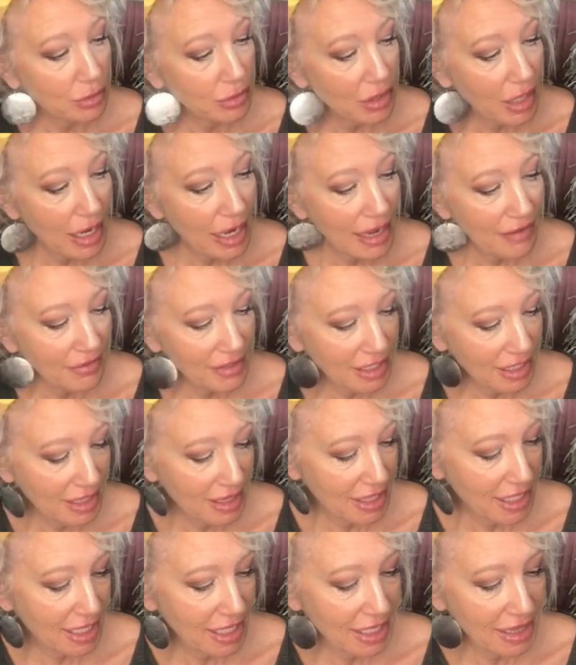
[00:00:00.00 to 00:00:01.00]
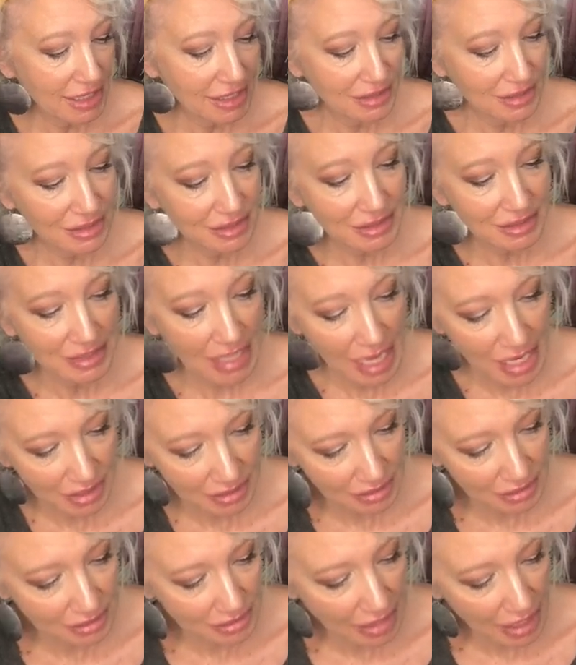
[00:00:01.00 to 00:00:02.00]
not have anything in this exact,
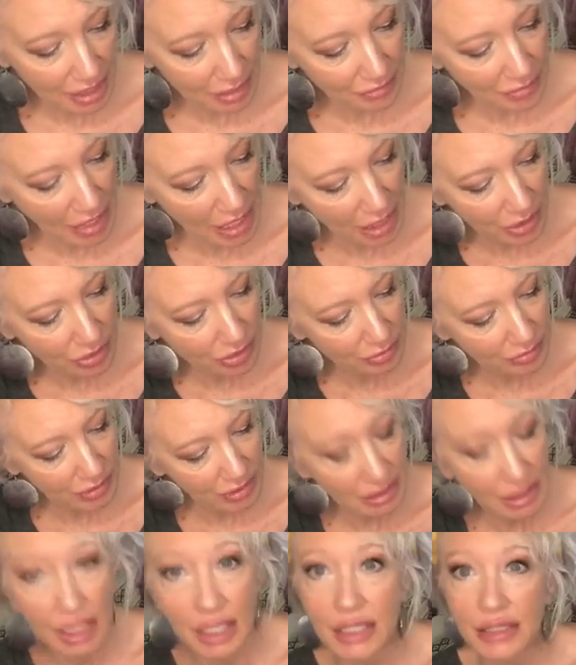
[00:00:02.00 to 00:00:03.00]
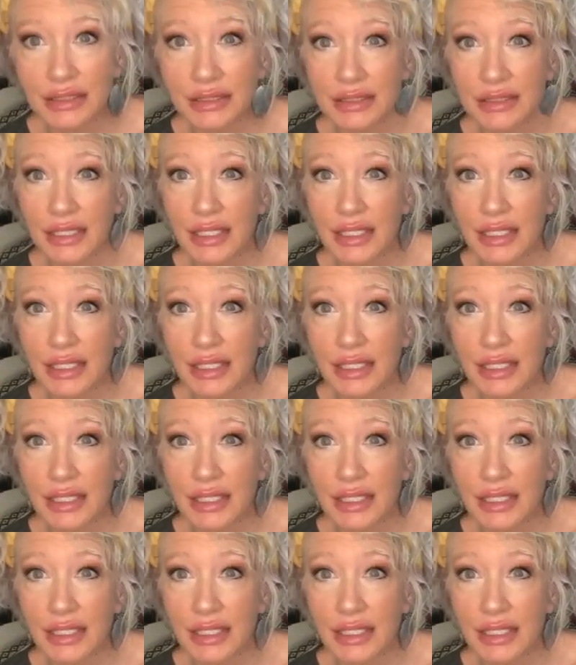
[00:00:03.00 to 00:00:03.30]
exact pattern because